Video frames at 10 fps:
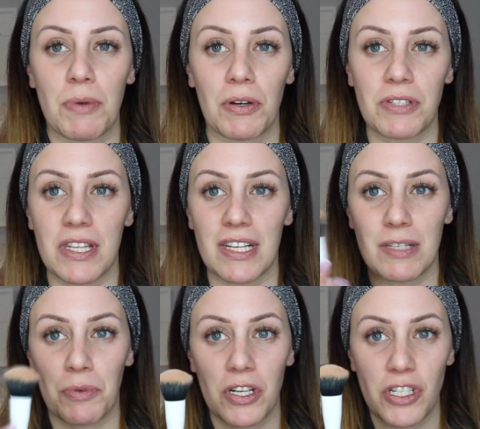about
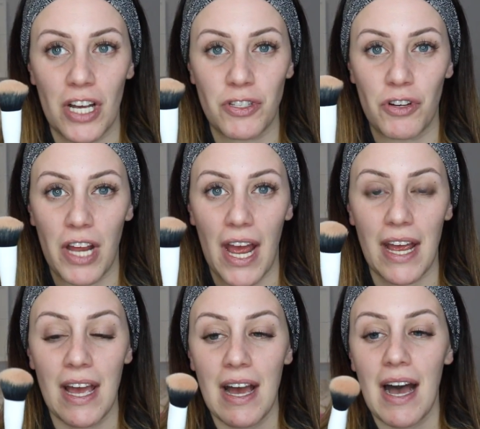this brush
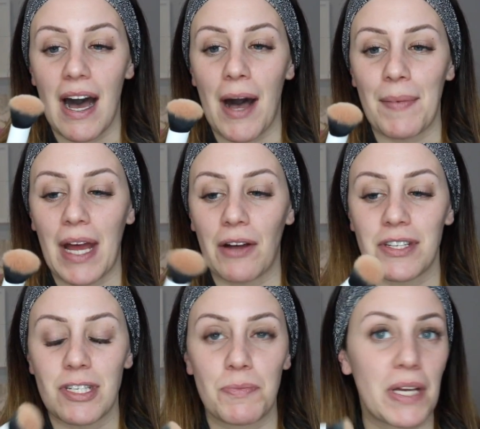yesterday and how
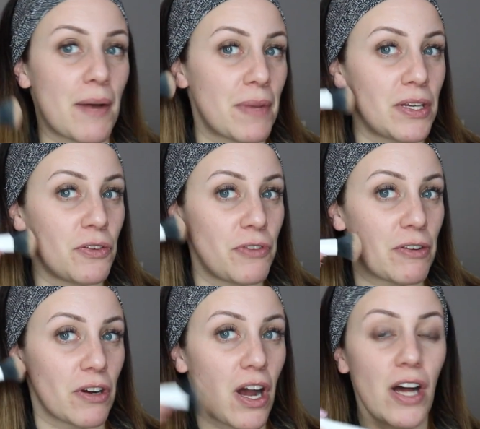this has become my new
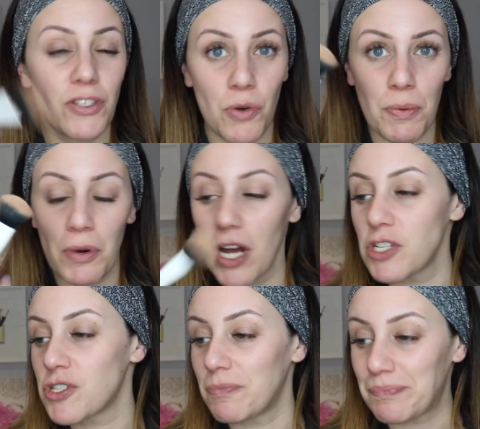favorite contour
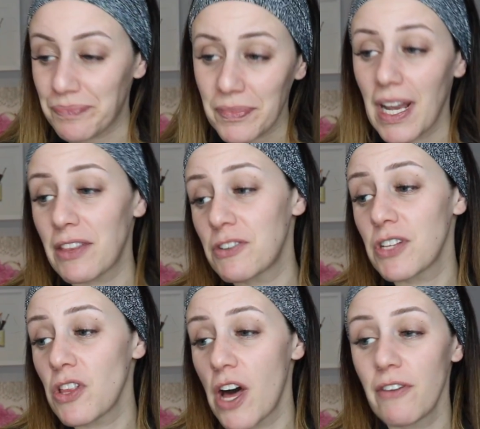brush. There's
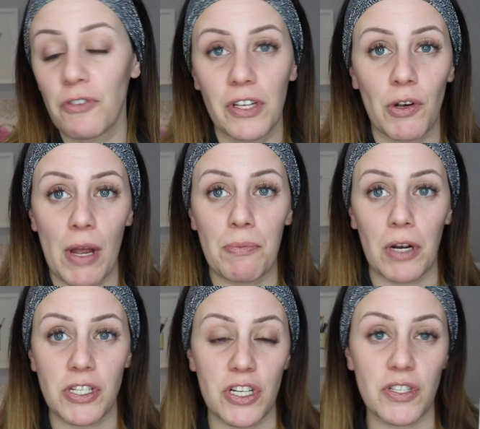a lot of really great
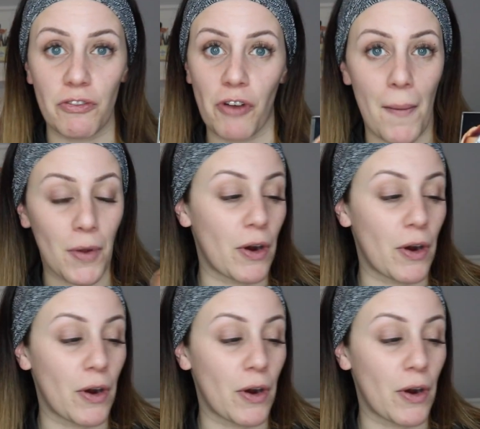brushes from